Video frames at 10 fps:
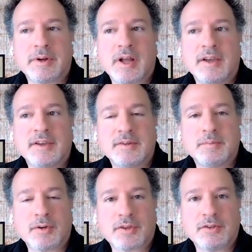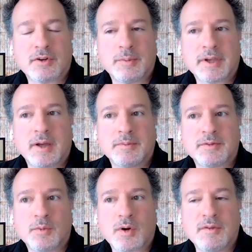urbanized and birth control
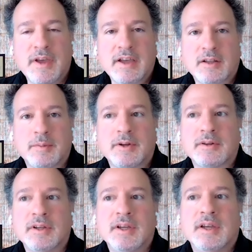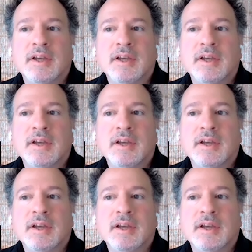becomes more available,